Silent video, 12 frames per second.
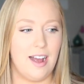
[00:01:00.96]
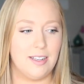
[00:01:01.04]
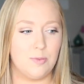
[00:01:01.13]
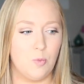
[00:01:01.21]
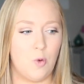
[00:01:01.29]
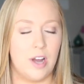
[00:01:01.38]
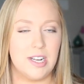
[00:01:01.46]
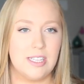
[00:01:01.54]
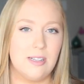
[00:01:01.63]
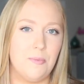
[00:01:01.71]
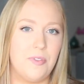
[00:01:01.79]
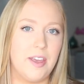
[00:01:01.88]
I wanted
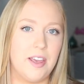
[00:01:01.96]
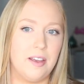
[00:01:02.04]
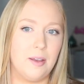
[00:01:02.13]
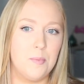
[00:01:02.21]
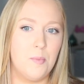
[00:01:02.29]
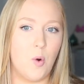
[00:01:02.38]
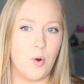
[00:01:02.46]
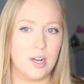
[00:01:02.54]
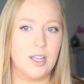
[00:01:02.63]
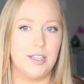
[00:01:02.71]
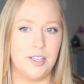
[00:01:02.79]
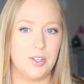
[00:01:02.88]
something more
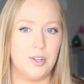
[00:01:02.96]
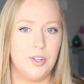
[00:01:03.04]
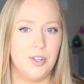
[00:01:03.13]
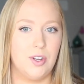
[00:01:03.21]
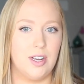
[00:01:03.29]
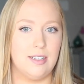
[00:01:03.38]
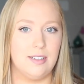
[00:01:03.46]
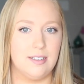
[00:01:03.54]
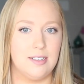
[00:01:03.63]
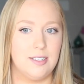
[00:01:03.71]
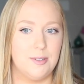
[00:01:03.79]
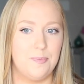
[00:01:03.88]
clinical, and